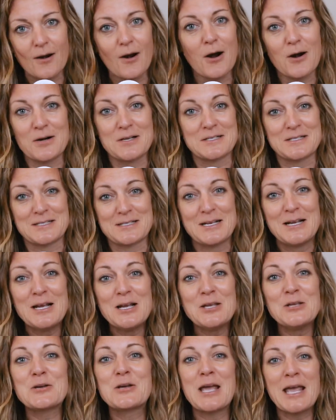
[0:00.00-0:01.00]
harness
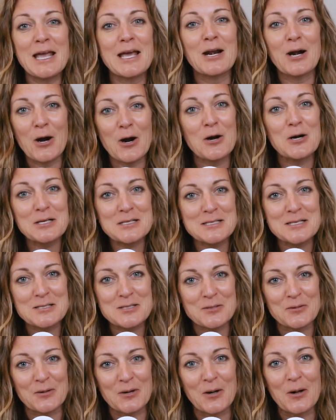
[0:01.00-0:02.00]
you can't harness a
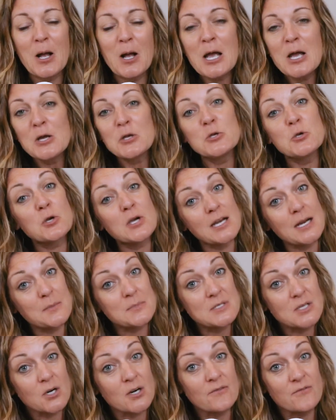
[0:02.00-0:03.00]
squirrel. You can
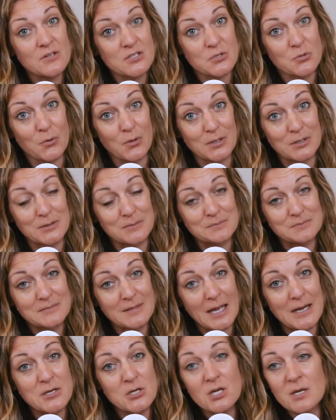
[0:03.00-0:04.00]
observe a squirrel,
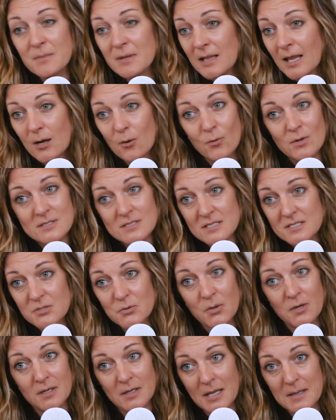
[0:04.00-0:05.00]
and you can be like, what's the
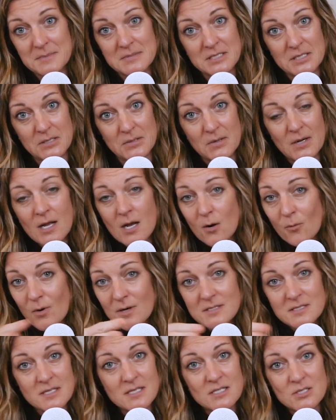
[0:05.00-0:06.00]
squirrel up to?
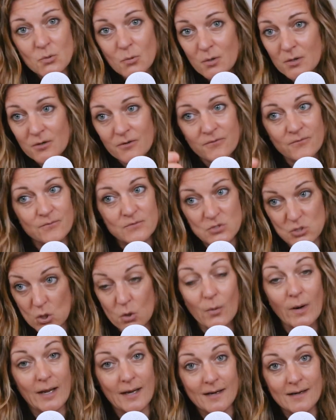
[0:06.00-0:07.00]
What's the squirrel
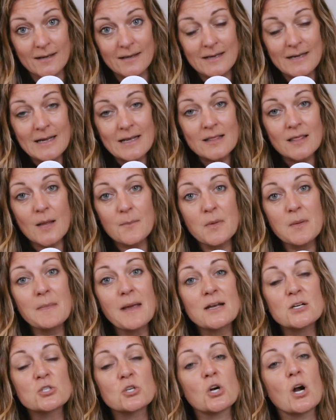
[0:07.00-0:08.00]
doing? Let me
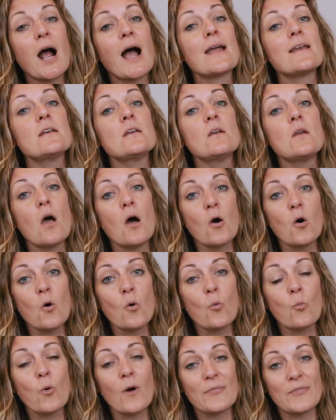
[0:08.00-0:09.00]
make sure I know
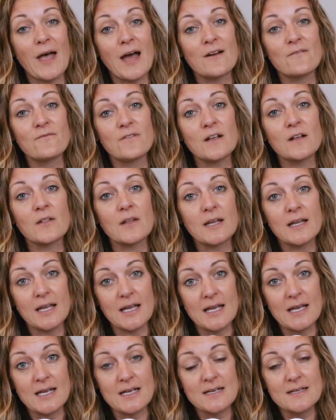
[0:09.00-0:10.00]
what that feeling
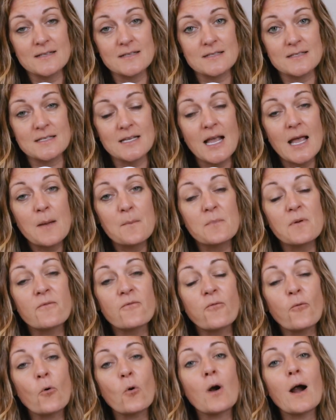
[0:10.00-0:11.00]
is
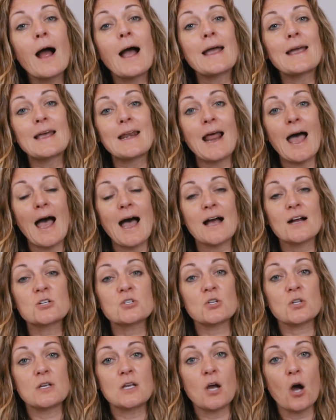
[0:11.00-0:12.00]
before I can
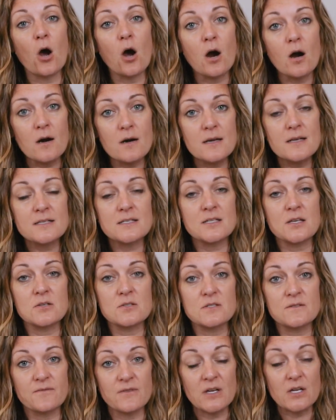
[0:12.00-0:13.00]
actually harness
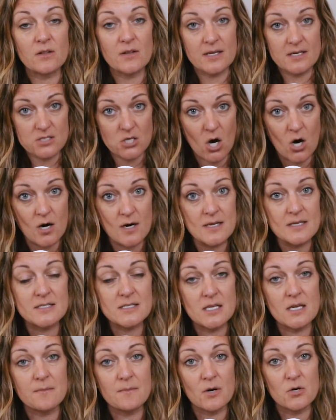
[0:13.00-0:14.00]
those feelings, harness
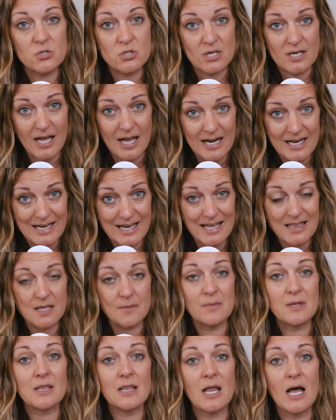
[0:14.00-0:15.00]
the emotion, kind of get
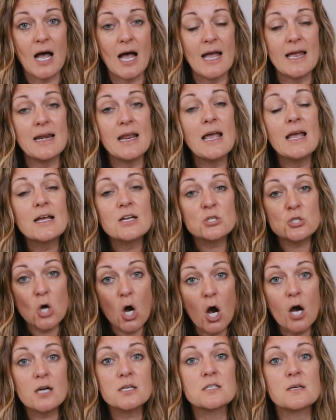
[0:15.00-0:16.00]
them in line,
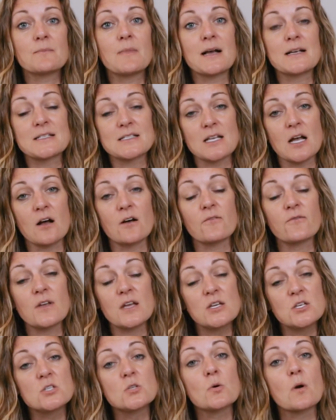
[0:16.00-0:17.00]
talk to myself
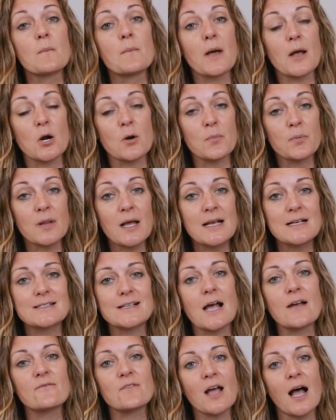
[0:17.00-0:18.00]
into a better
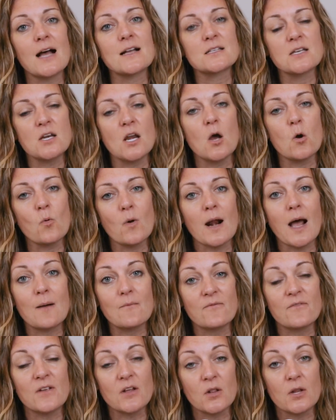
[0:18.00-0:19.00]
place. I've got to know what
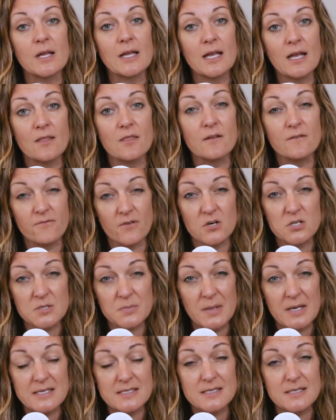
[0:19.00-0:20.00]
I'm feeling in the
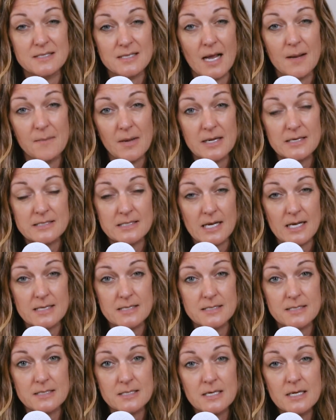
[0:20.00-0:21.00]
first place. Does that make
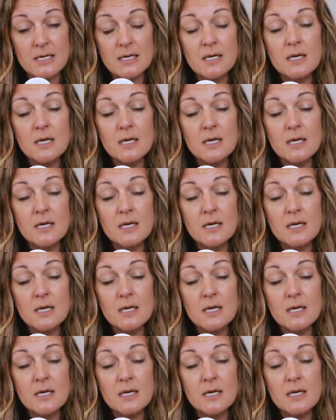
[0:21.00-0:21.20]
sense?